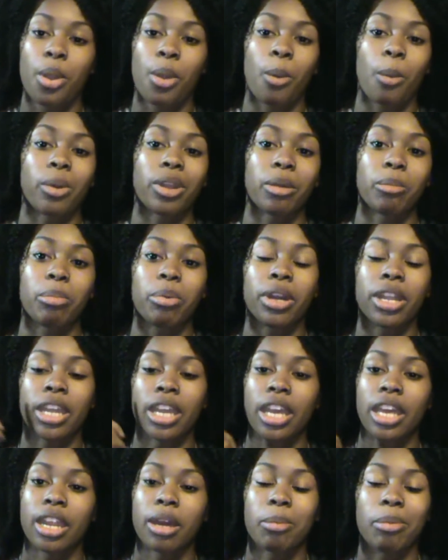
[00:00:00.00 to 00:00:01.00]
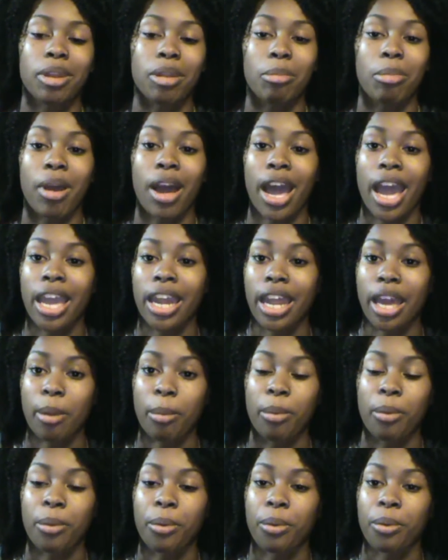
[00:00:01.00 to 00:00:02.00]
when I'm putting it up in a
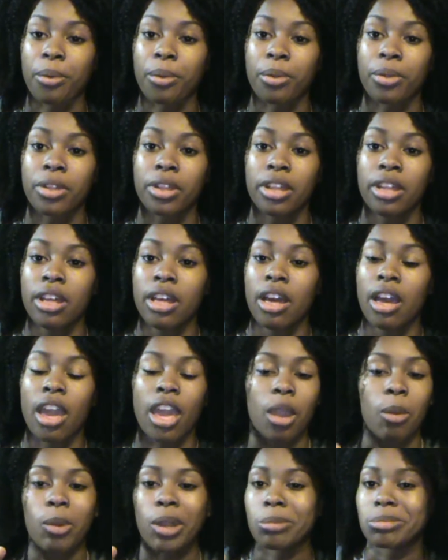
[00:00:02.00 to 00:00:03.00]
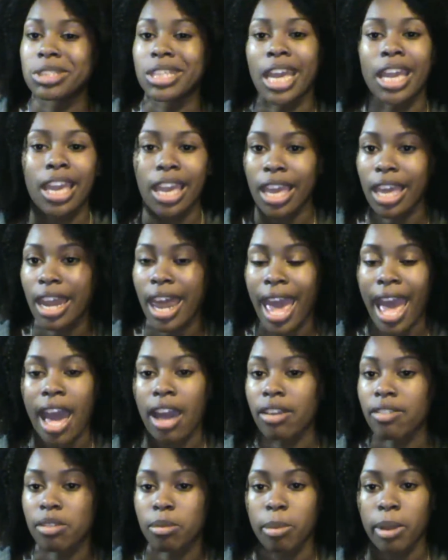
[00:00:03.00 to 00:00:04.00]
pineapple, and when I'm taking it out
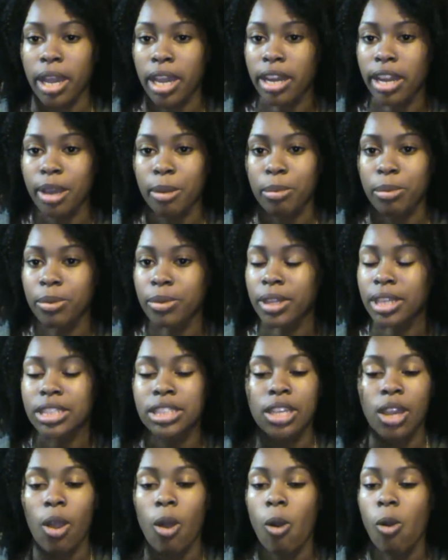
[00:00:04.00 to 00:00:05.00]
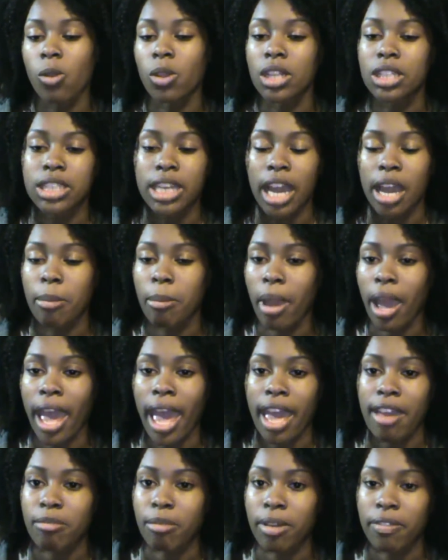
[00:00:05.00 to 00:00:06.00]
of the pineapple. That's the only time I
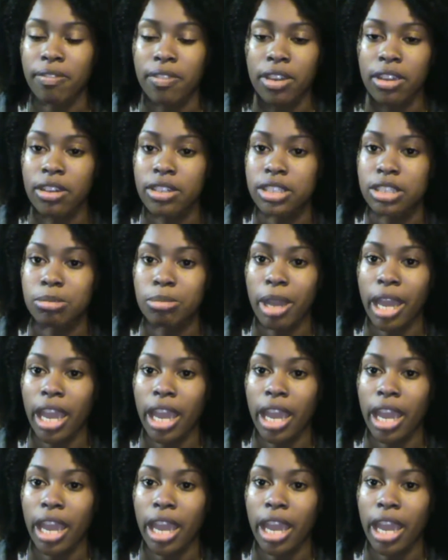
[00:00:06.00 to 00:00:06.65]
have my fingers in my